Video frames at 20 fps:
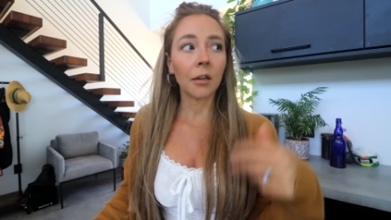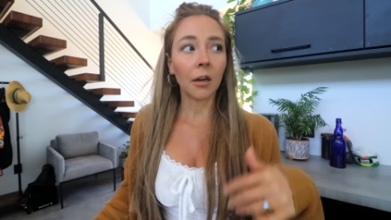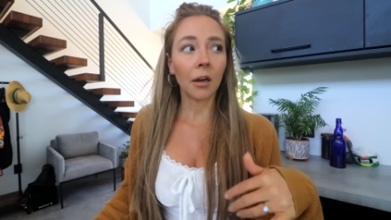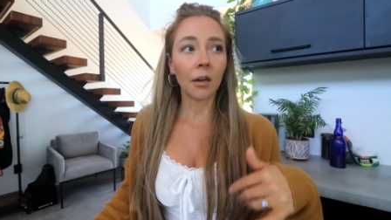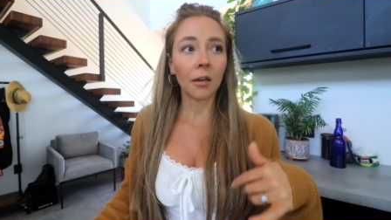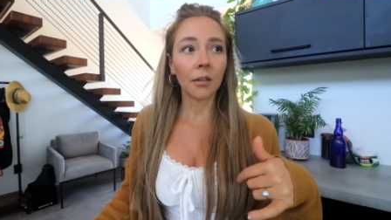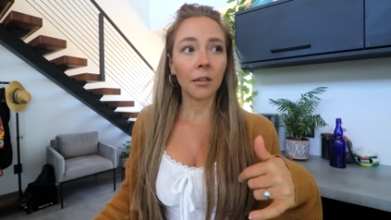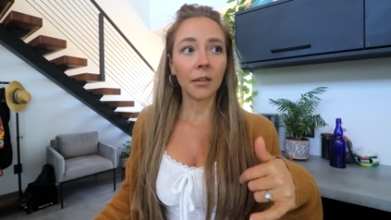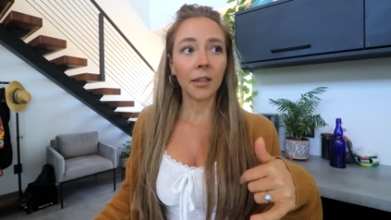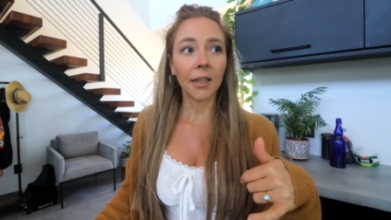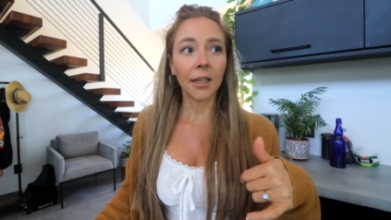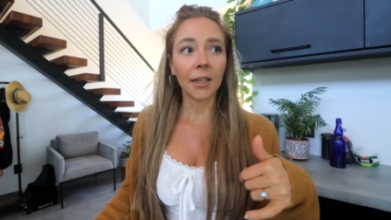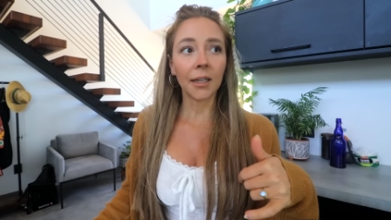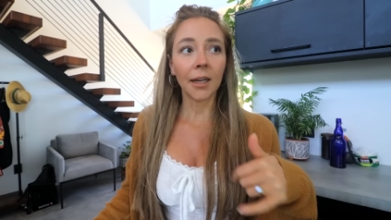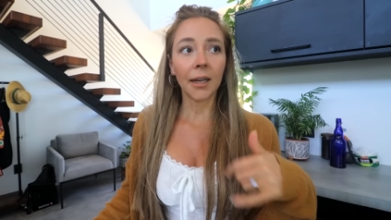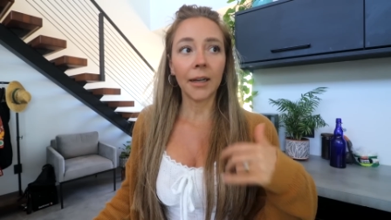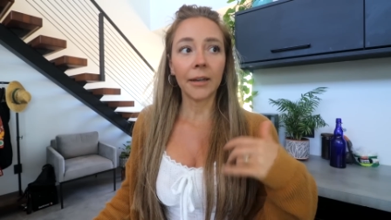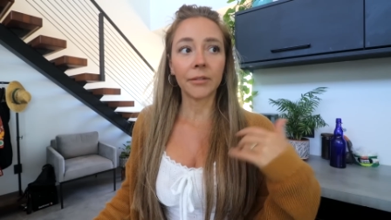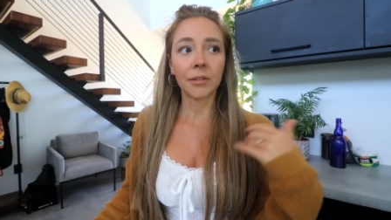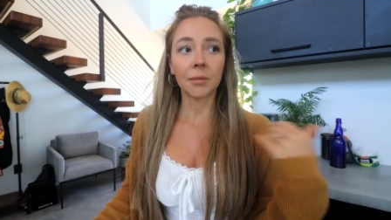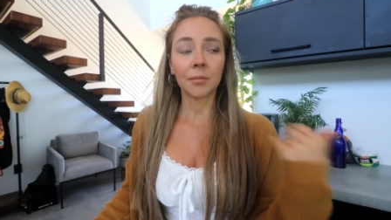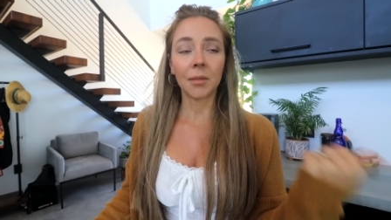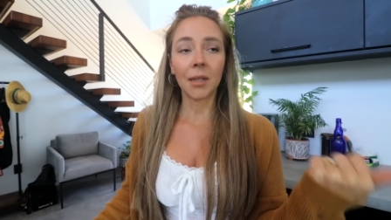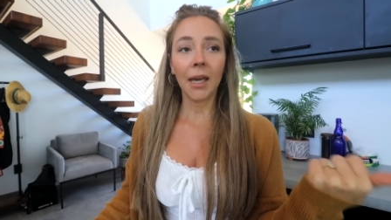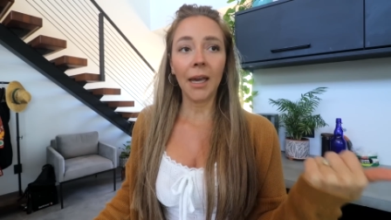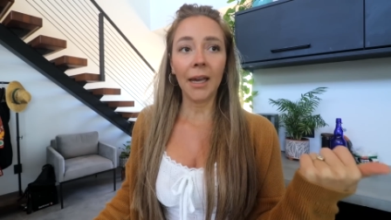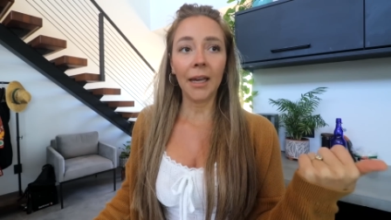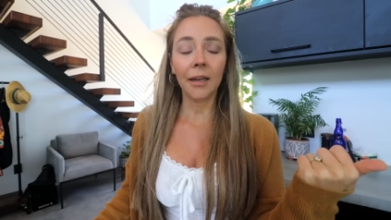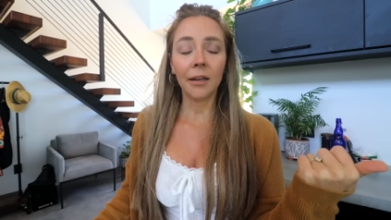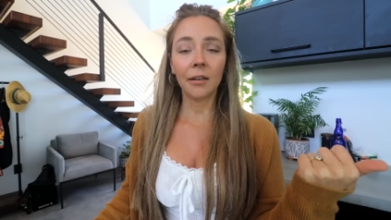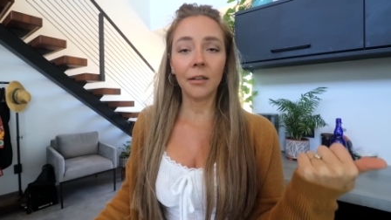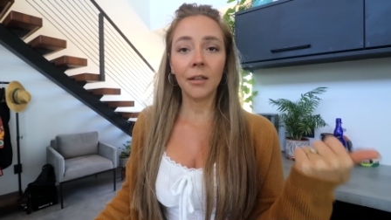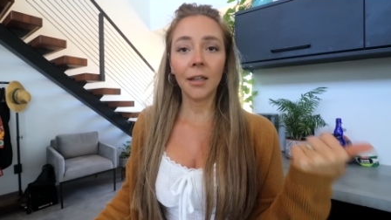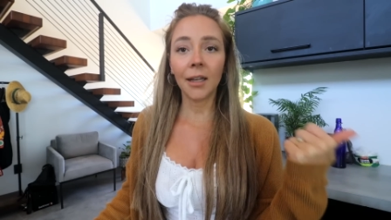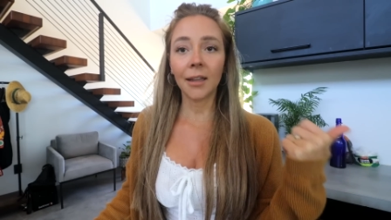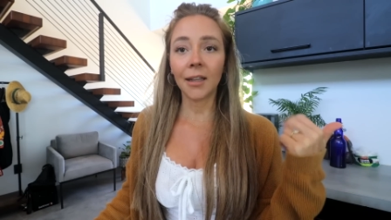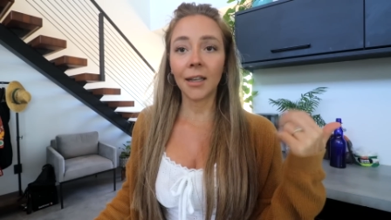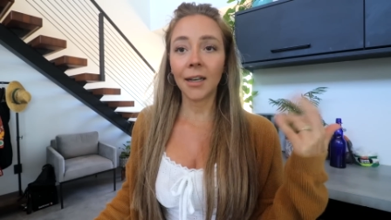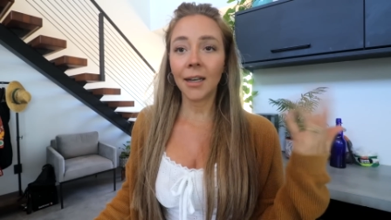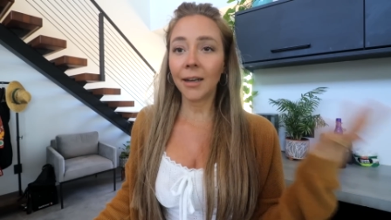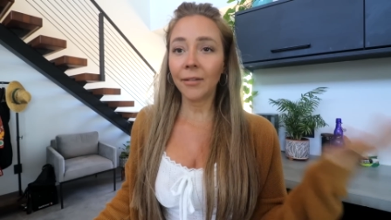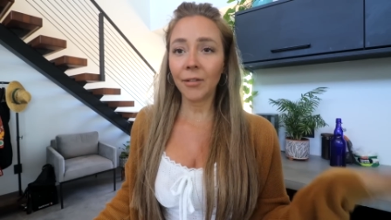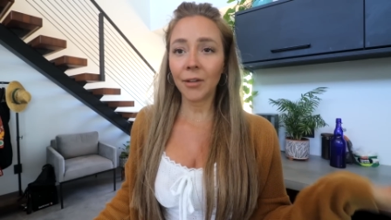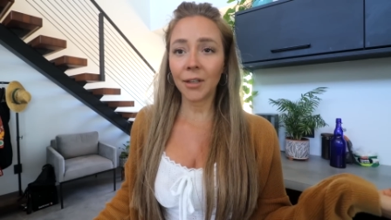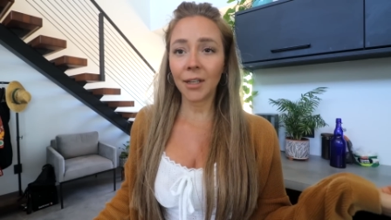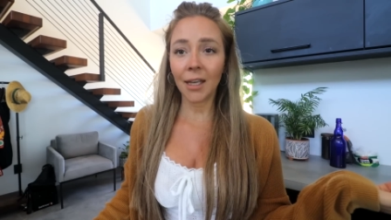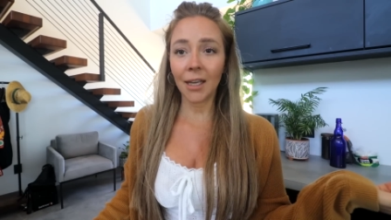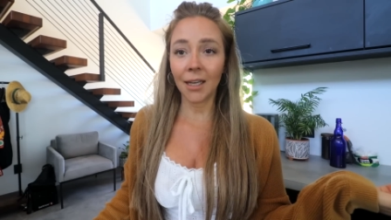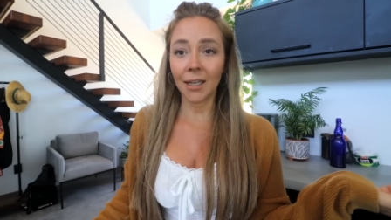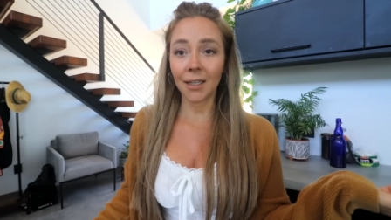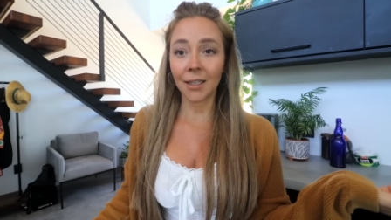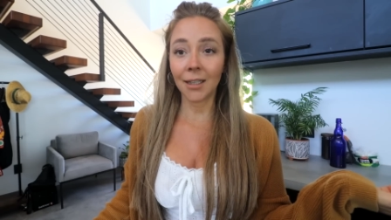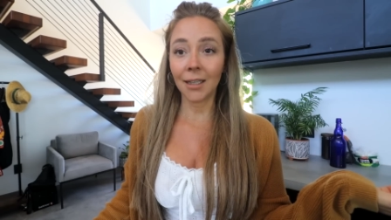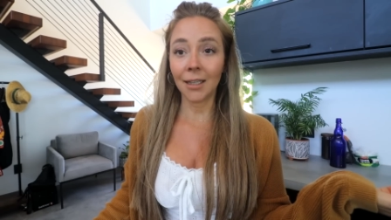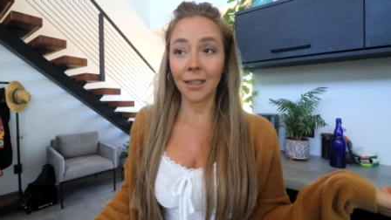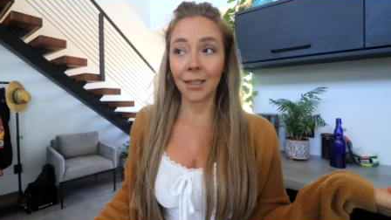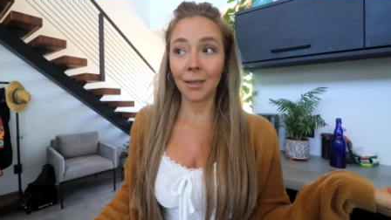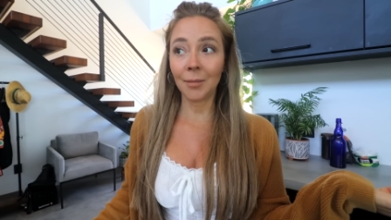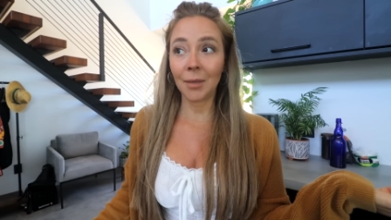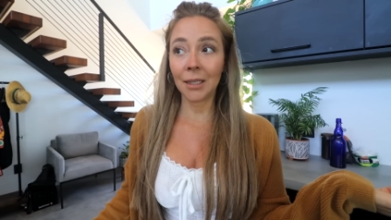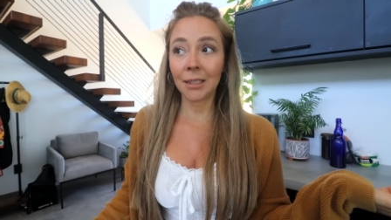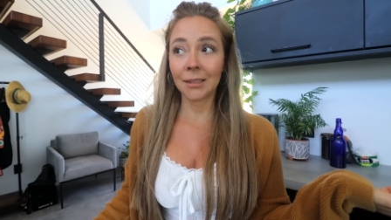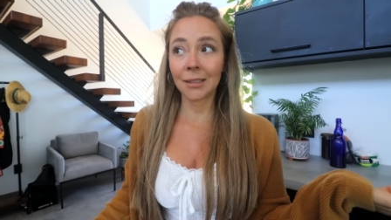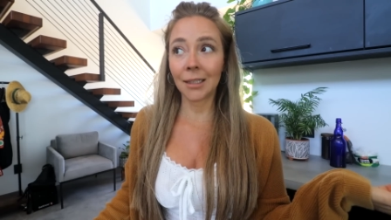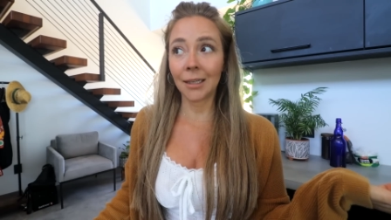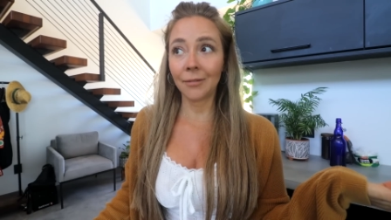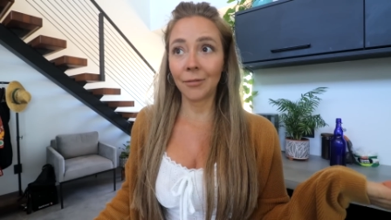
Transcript: garlic, I have some kale, and then I have a can of kidney beans that